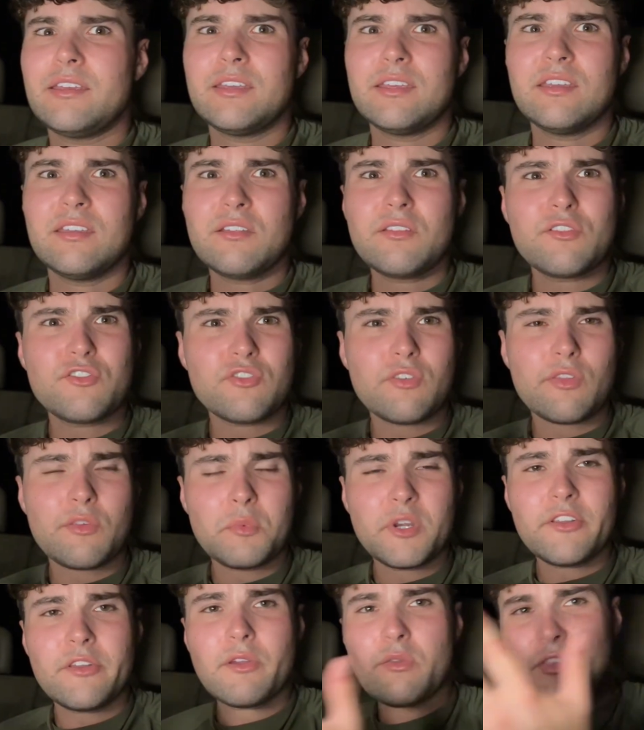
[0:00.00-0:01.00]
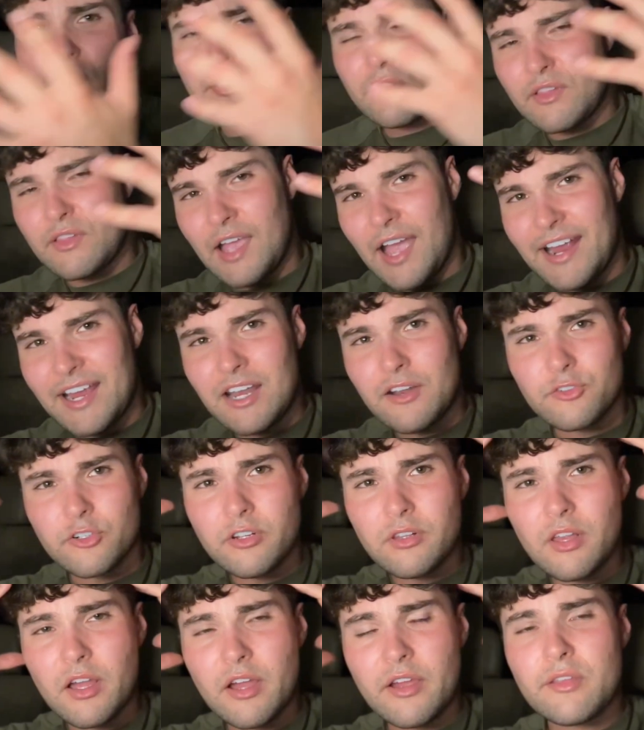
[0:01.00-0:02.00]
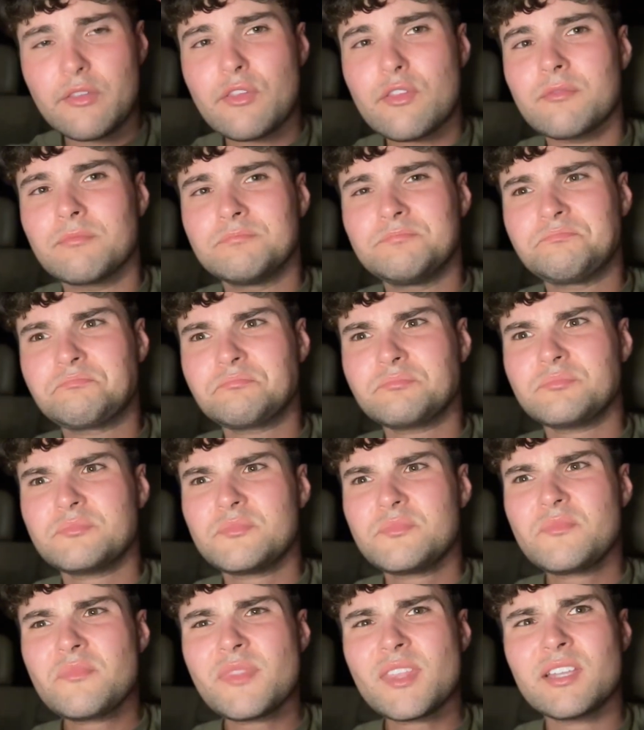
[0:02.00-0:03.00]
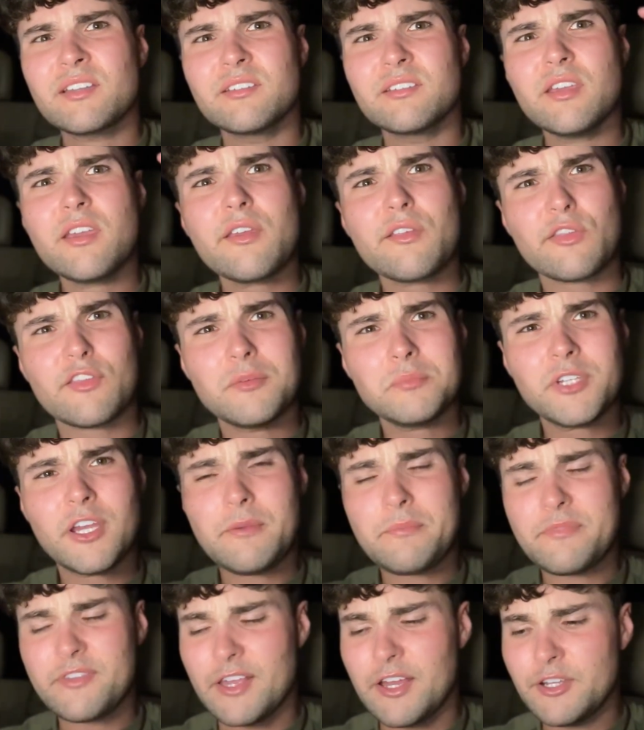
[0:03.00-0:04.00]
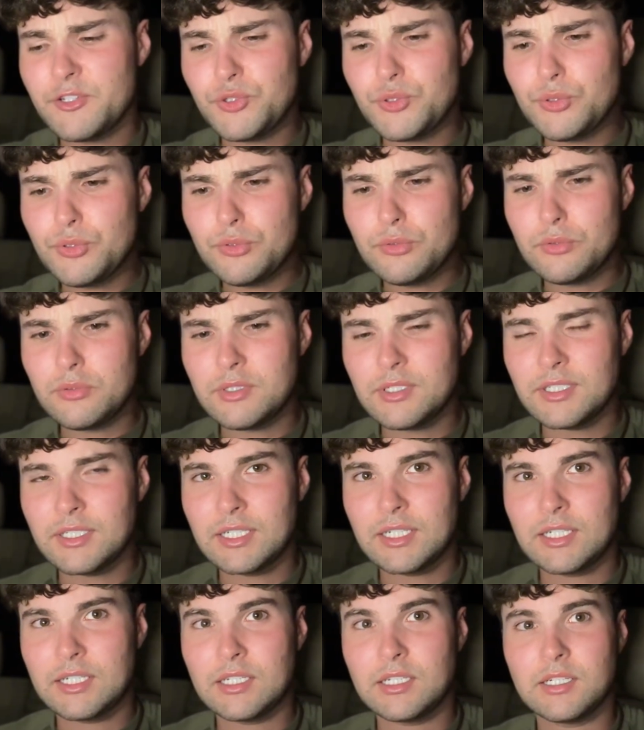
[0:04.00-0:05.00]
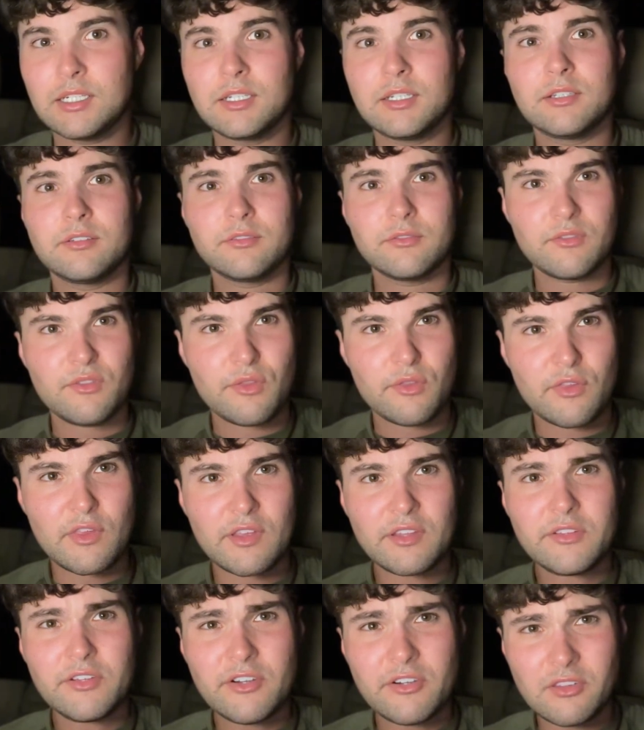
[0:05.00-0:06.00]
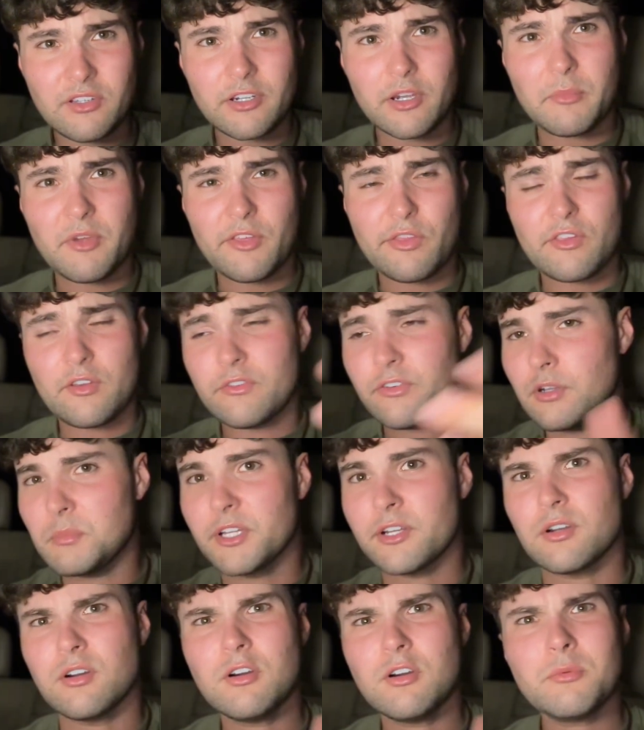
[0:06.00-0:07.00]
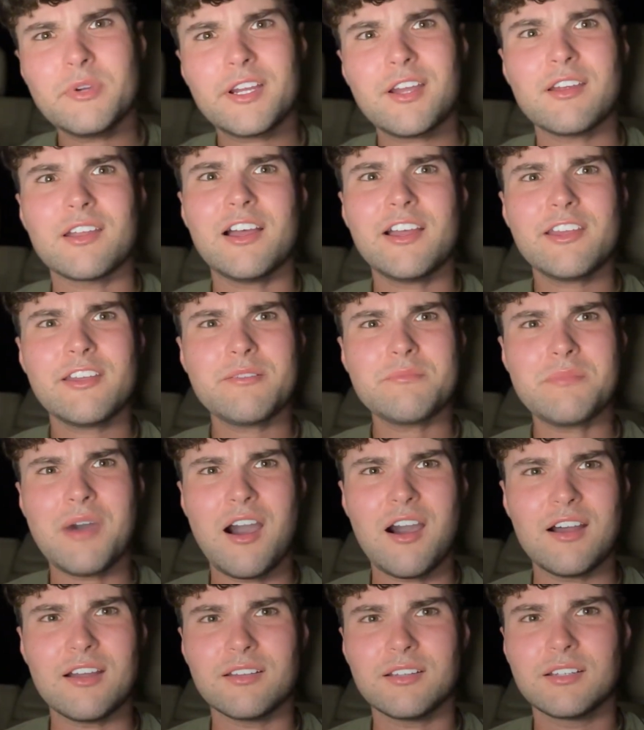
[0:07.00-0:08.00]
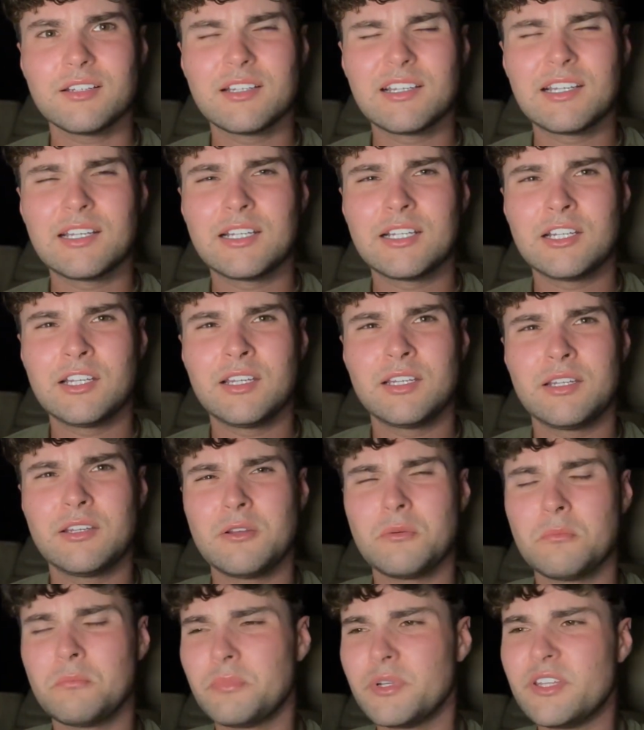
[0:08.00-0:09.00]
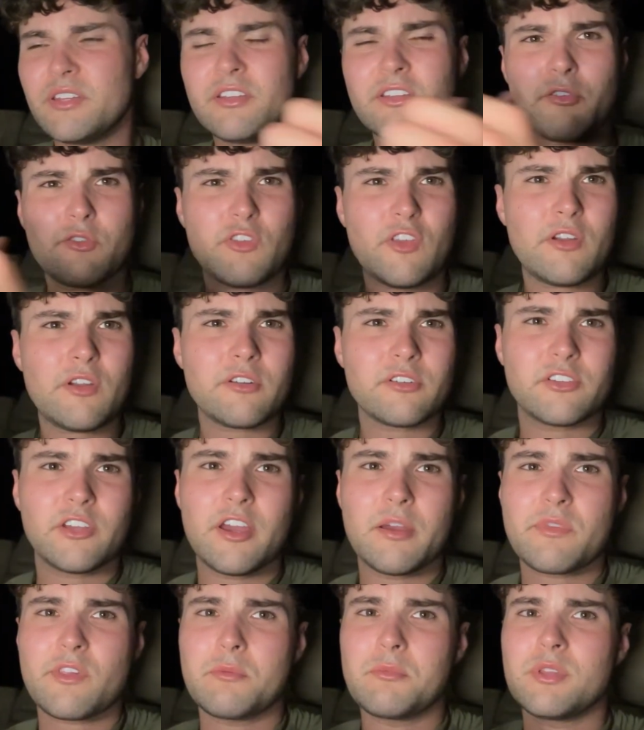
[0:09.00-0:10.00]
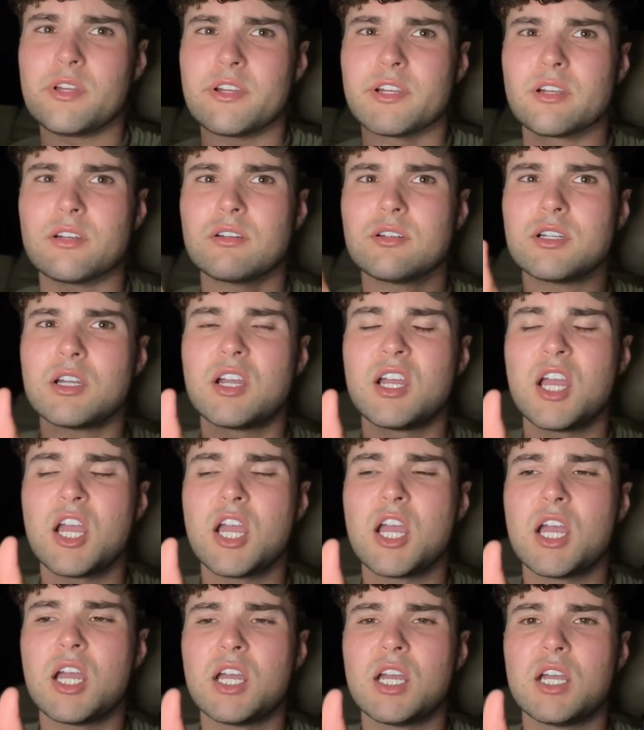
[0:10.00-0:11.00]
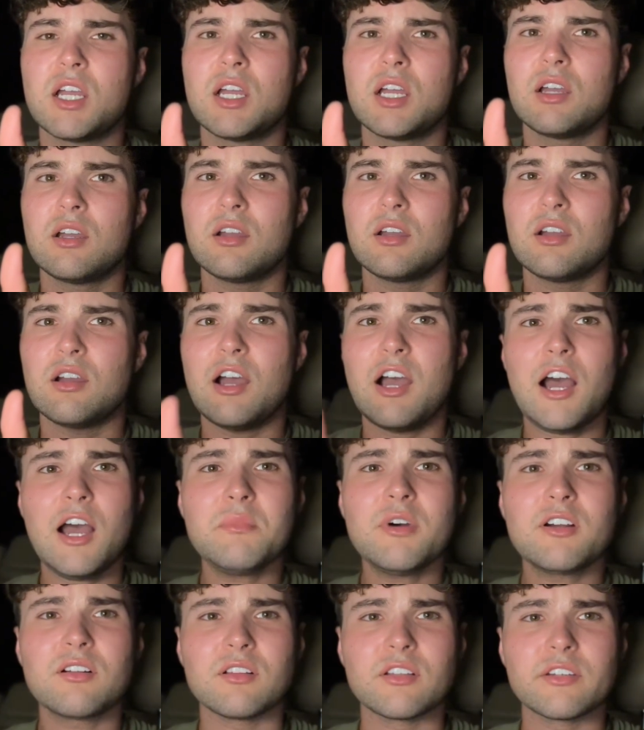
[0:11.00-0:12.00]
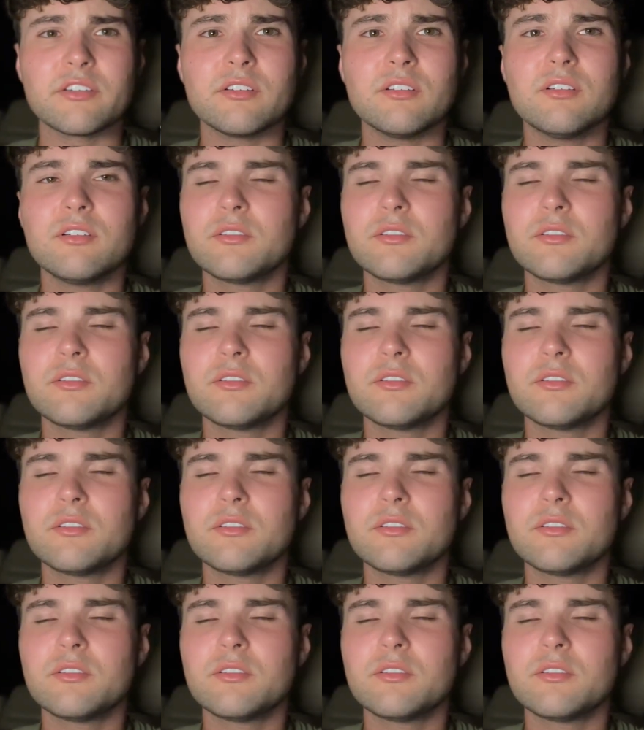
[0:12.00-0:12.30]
And it's just one of those things. I gotta realize, yes, sometimes I do sit there and look at myself and I'm like, oh my God, I am hot. But then there's other times I'm like, I'm ugly.